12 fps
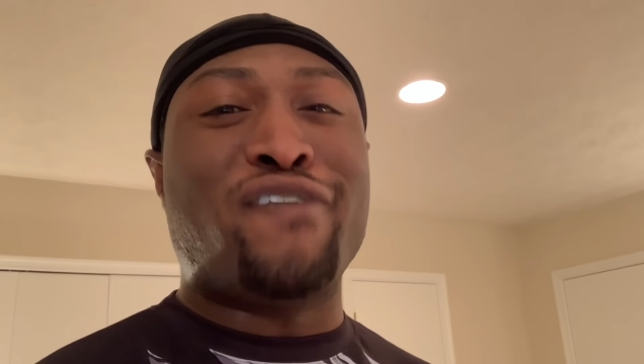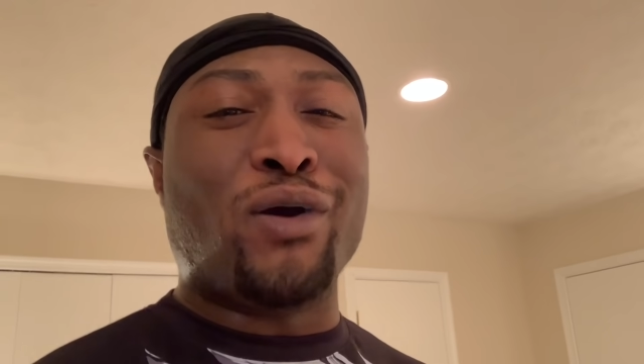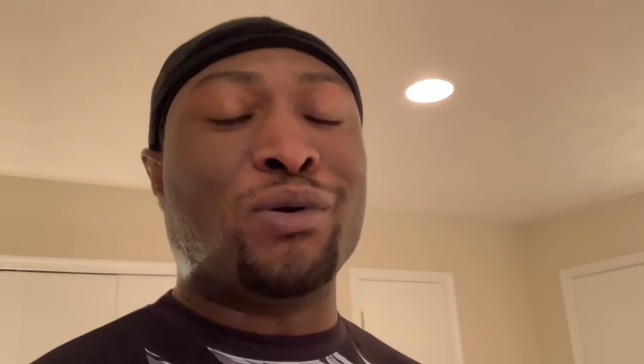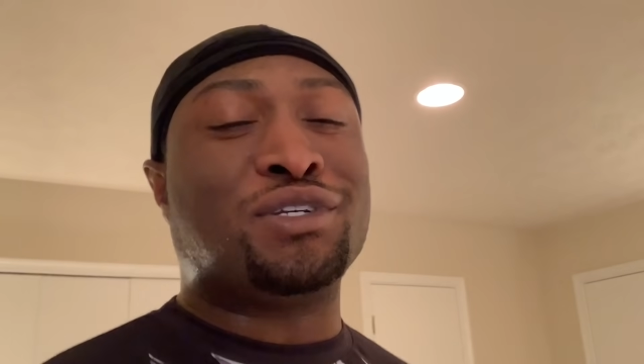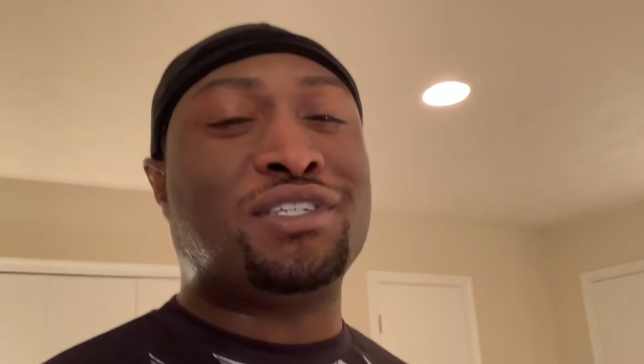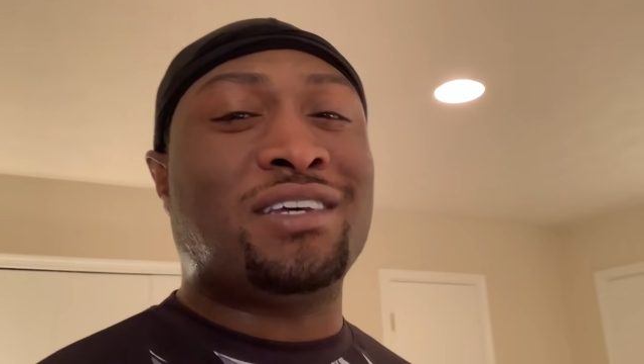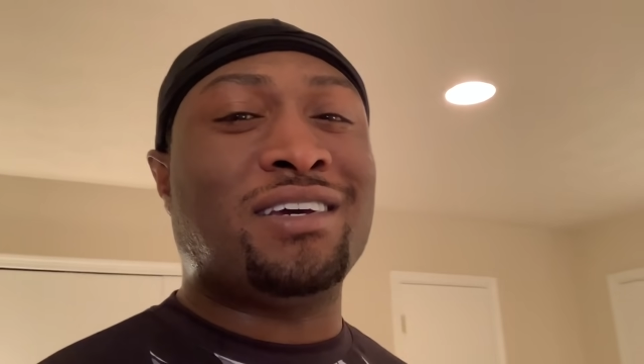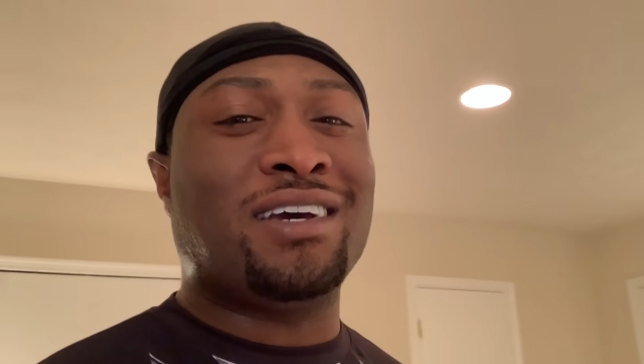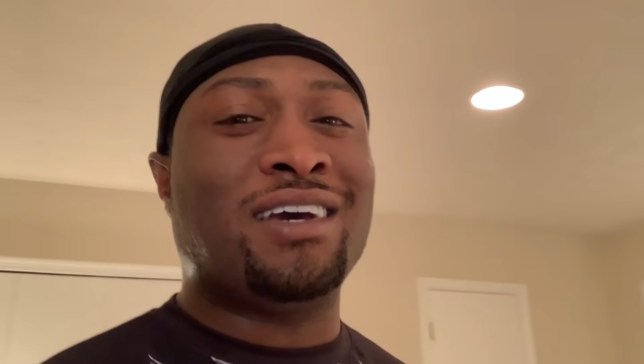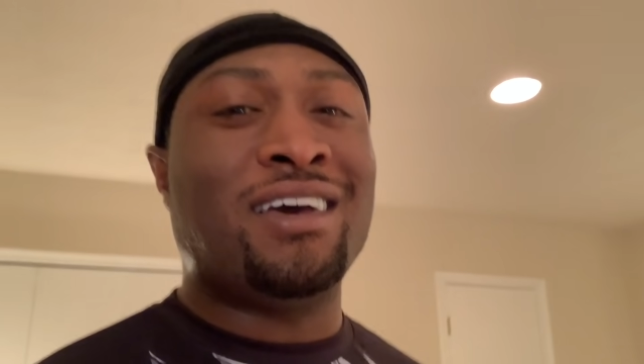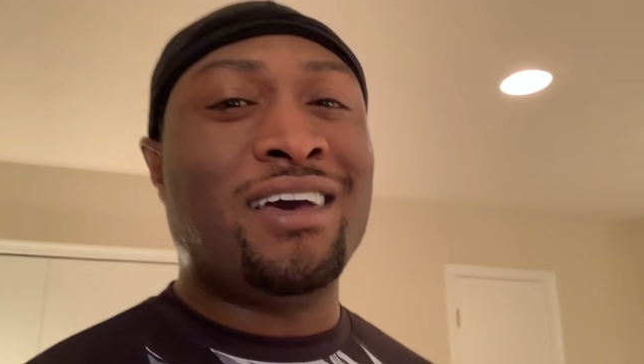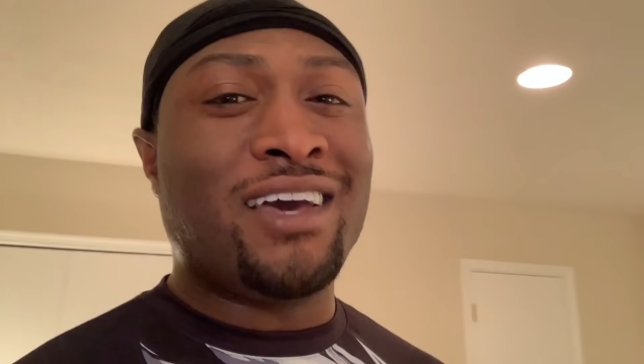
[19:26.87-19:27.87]
first
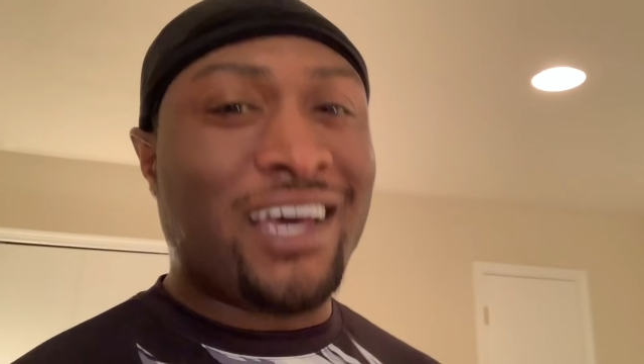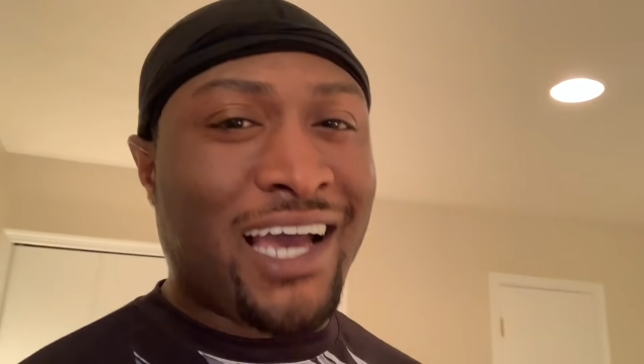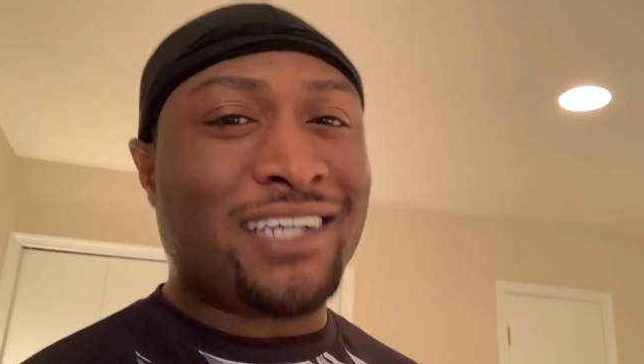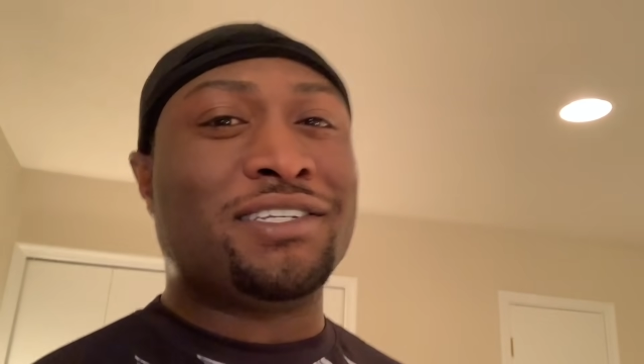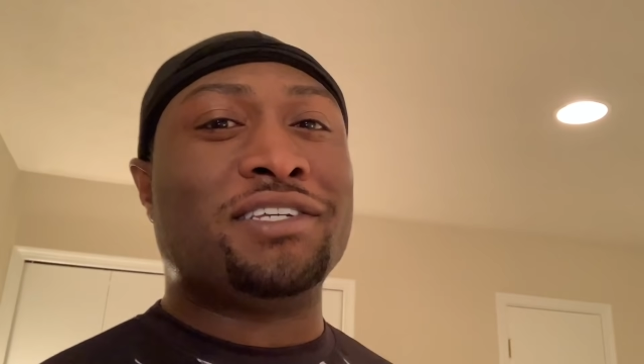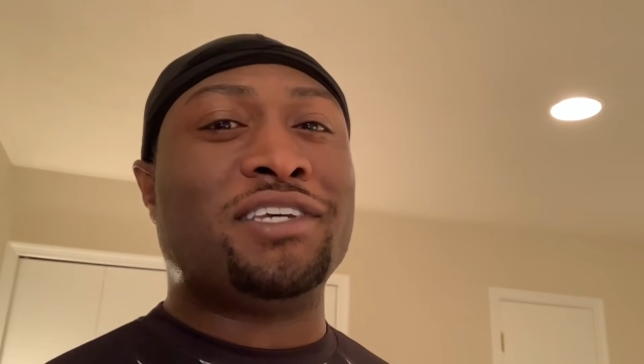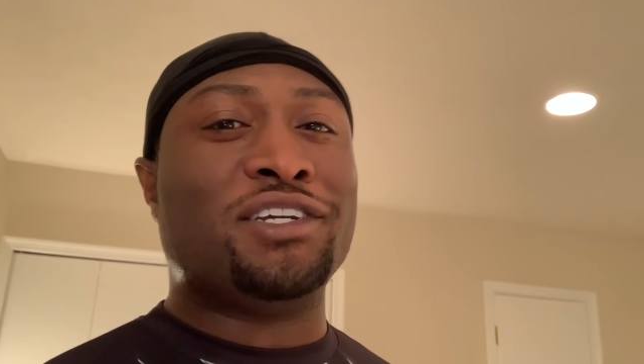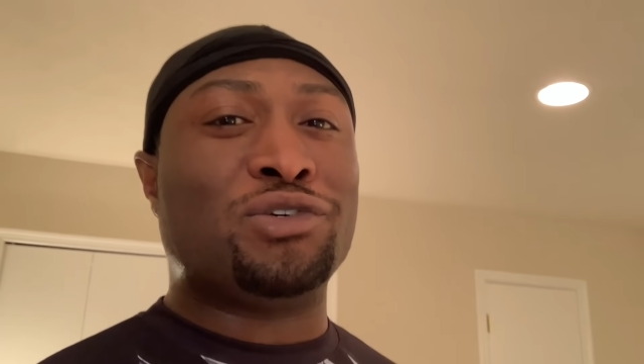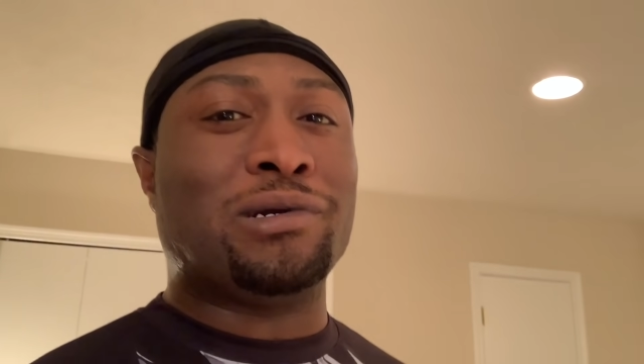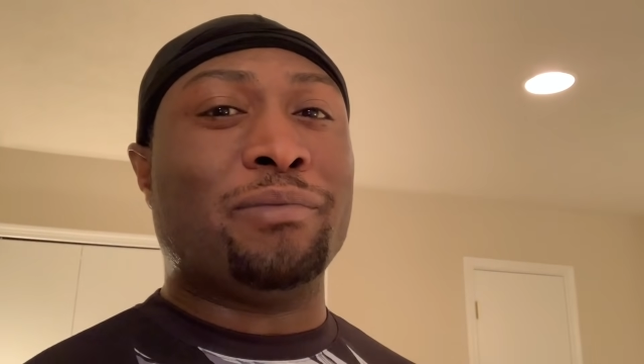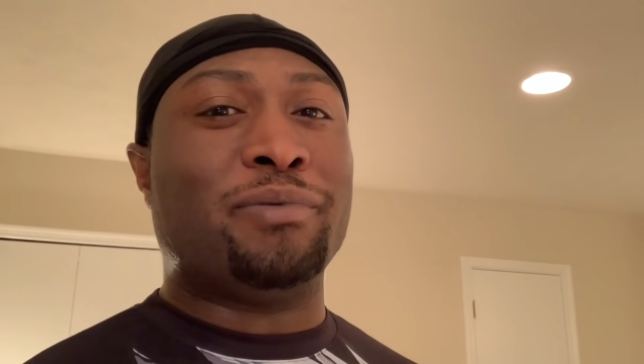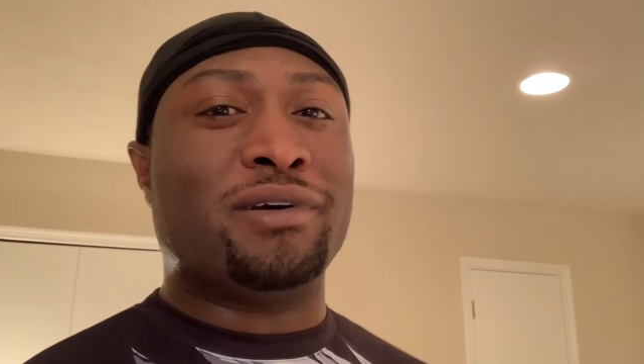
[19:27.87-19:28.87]
ecstasy trip.